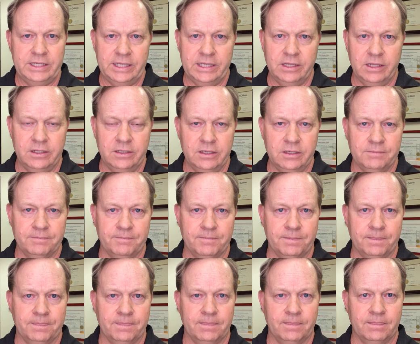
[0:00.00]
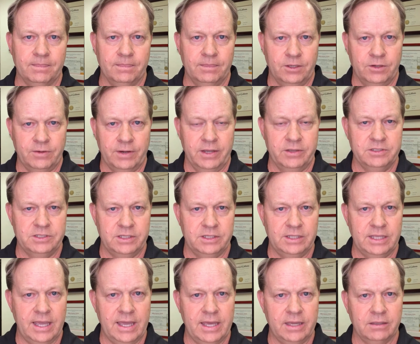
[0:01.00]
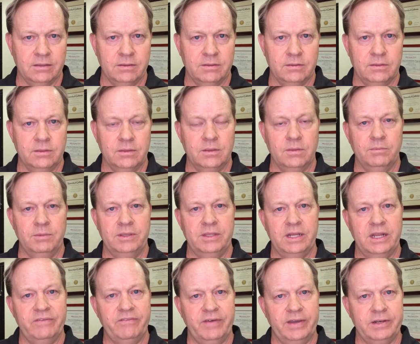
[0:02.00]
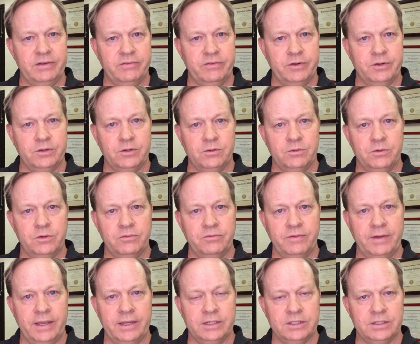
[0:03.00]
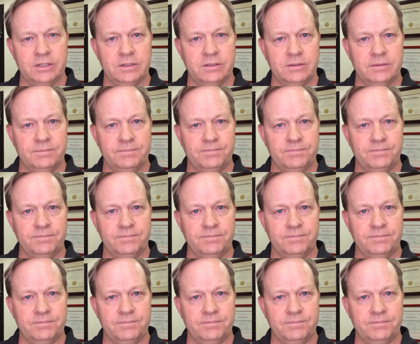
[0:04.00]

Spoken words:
take a look, the crown's intact, but then I find a vertical root fracture.